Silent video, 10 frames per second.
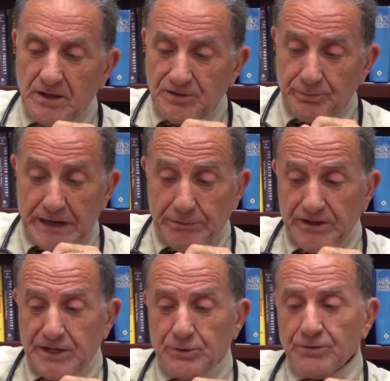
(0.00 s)

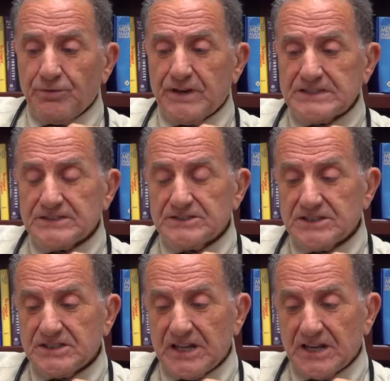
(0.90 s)
spirochetal infection,
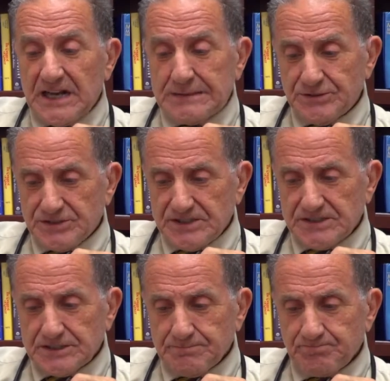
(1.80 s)
today Lyme
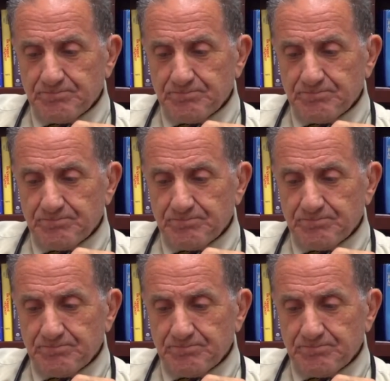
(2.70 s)
disease.